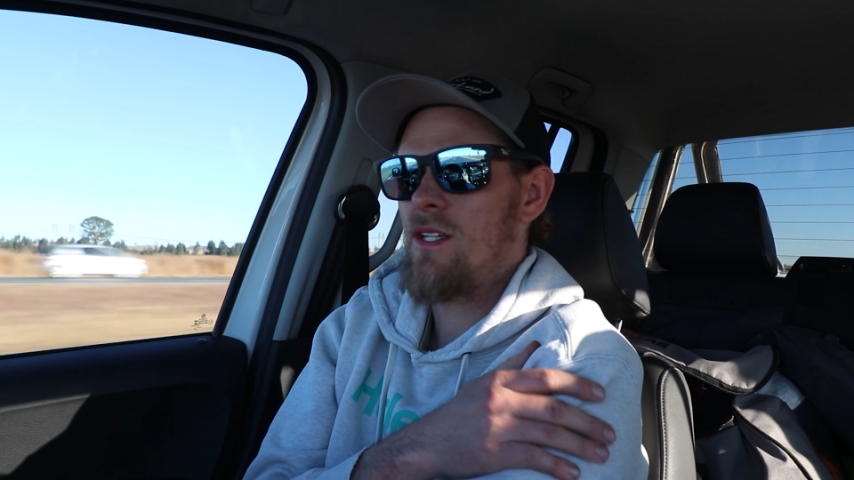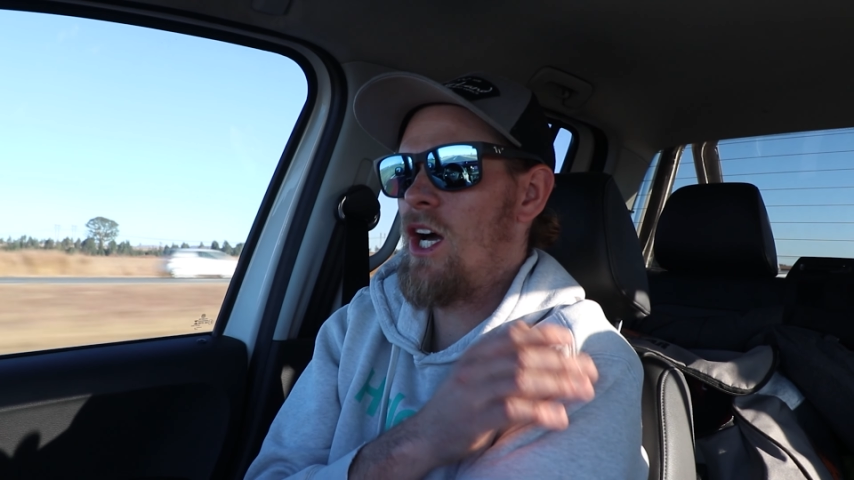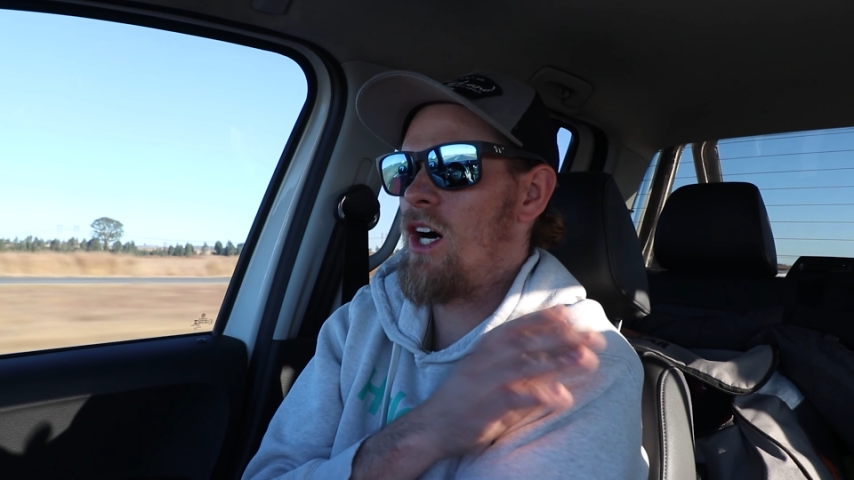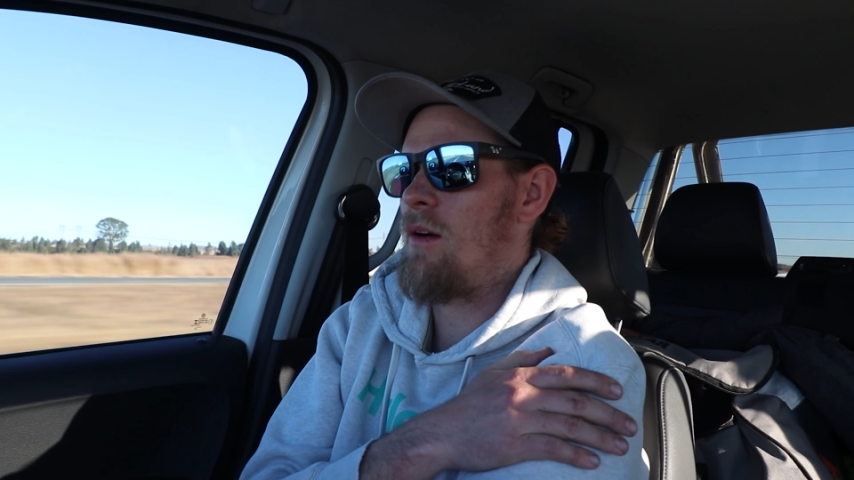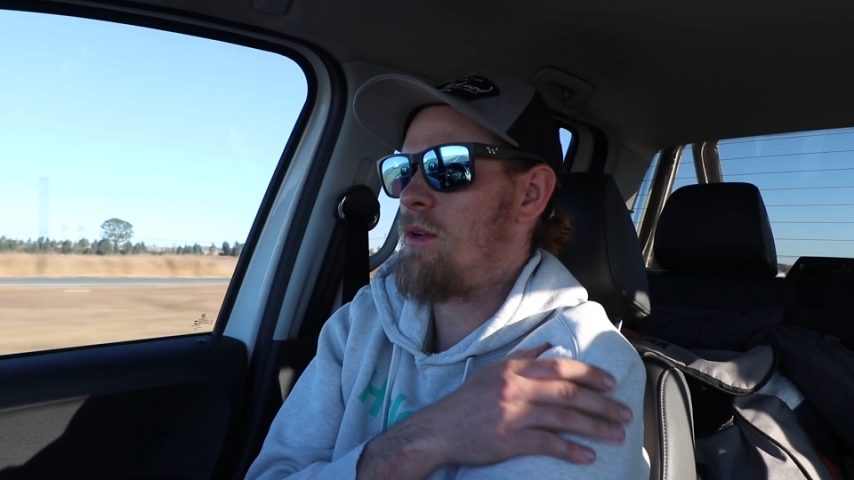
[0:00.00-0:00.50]

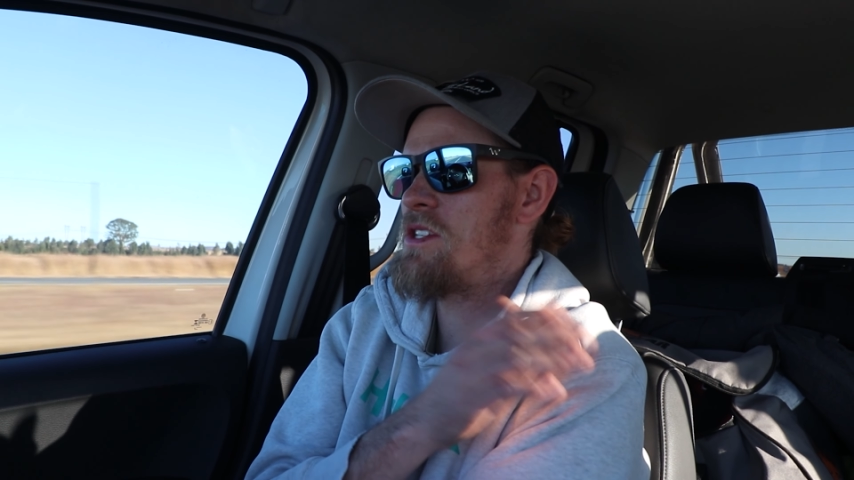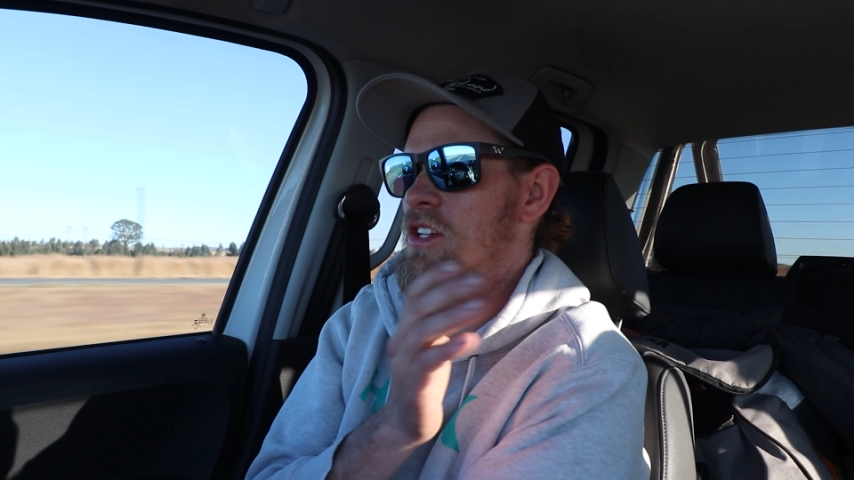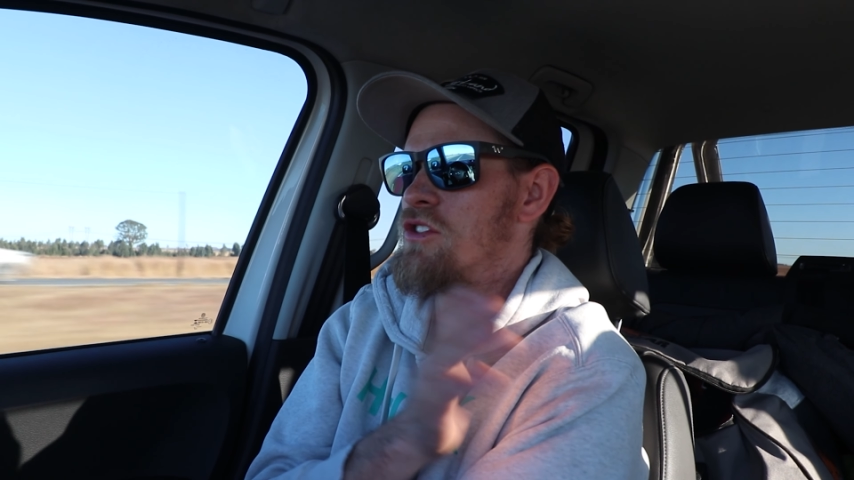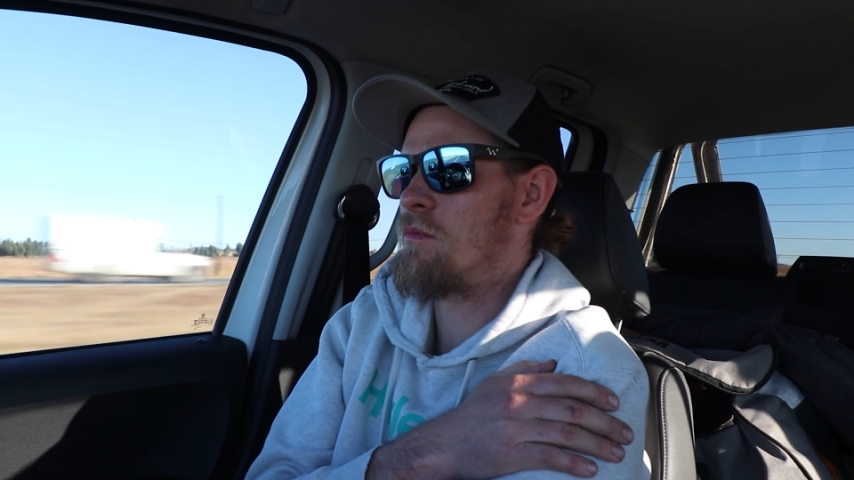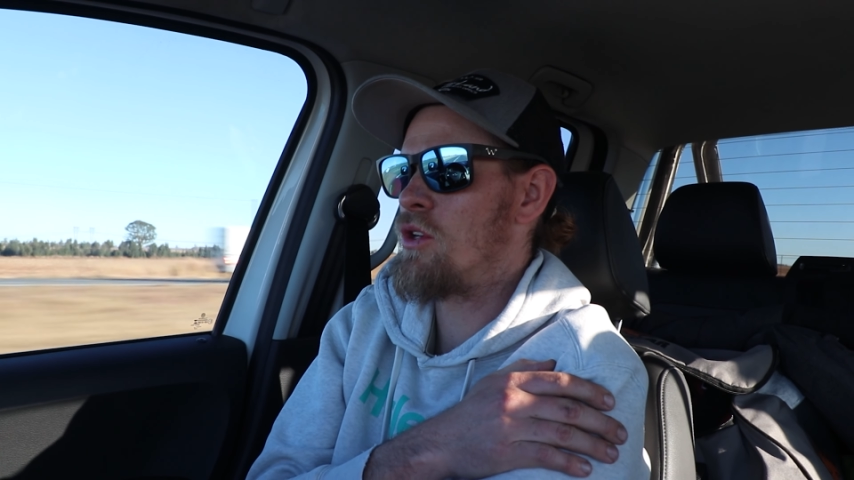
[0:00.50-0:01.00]
Yeah, I'm
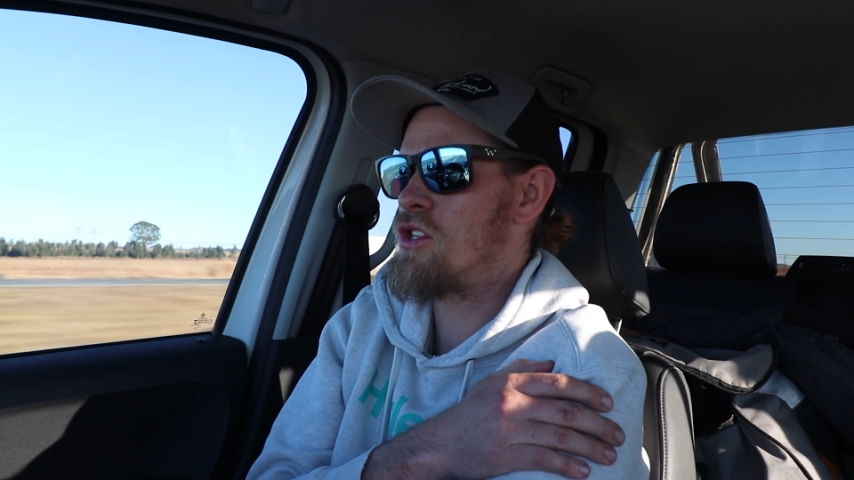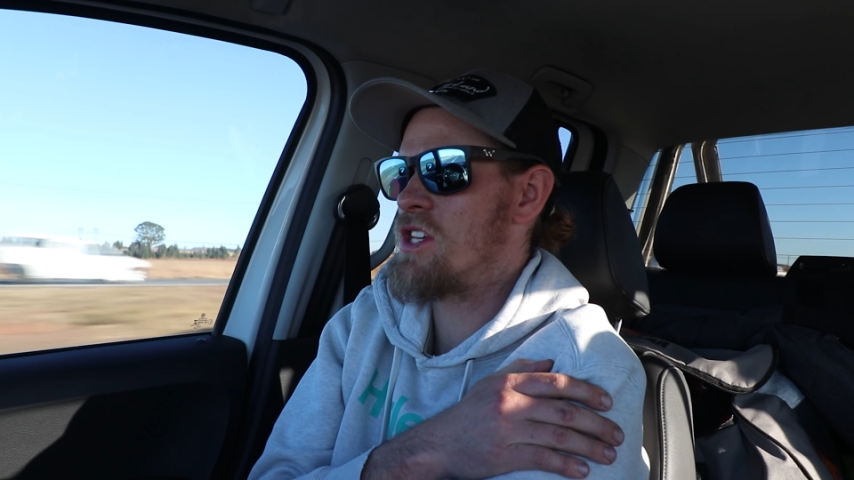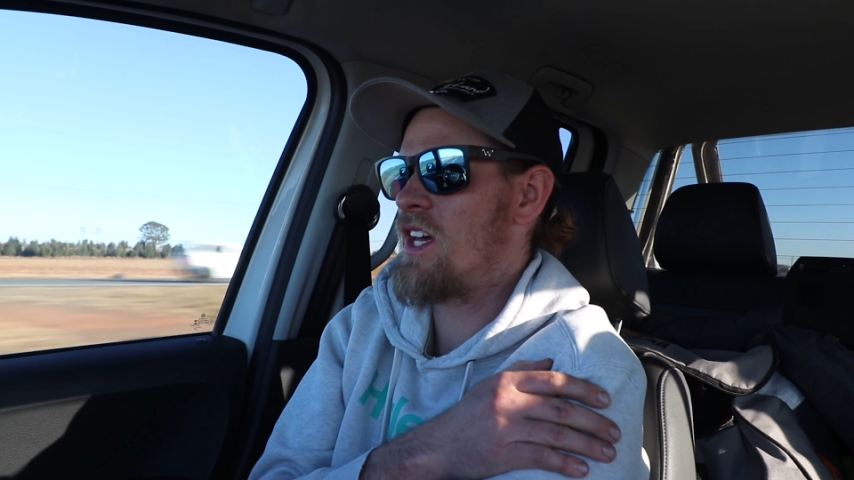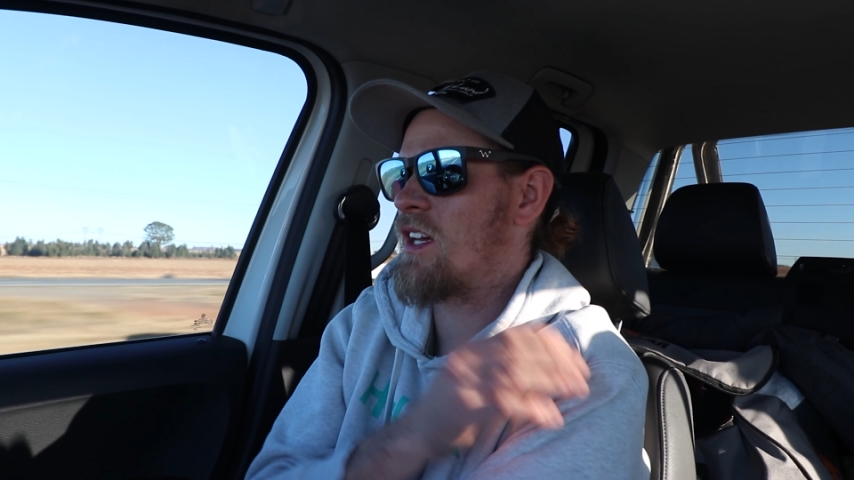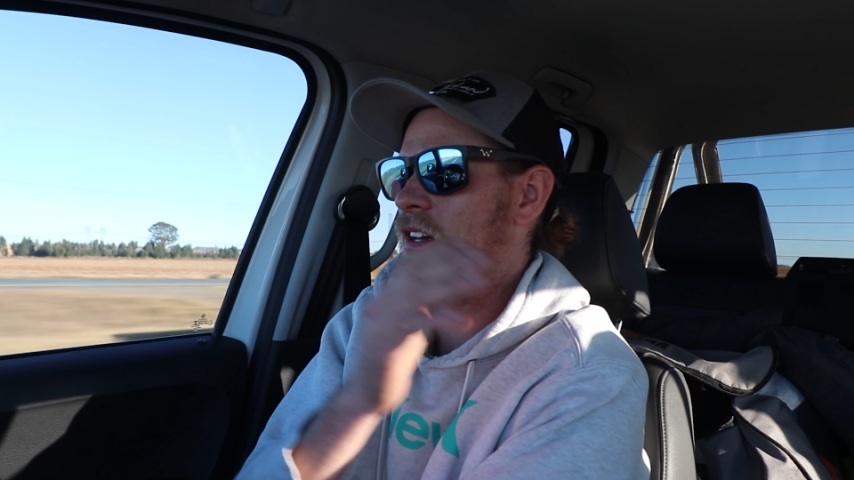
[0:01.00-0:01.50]
listening to
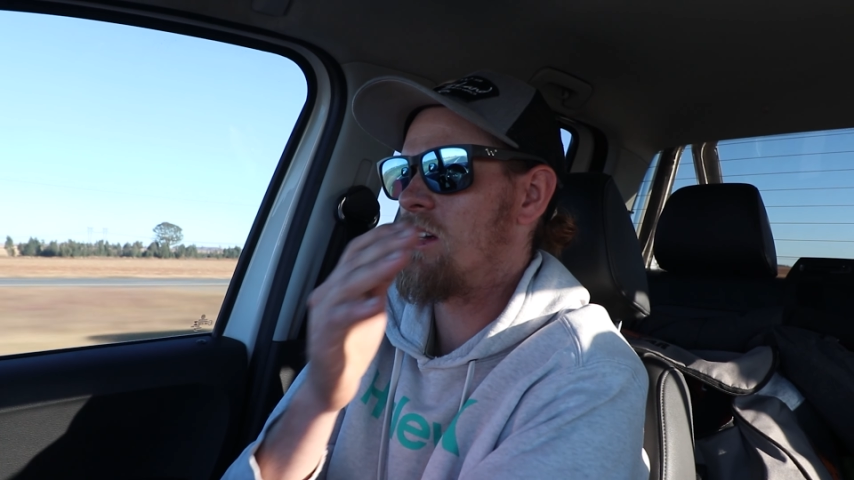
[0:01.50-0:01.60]
music,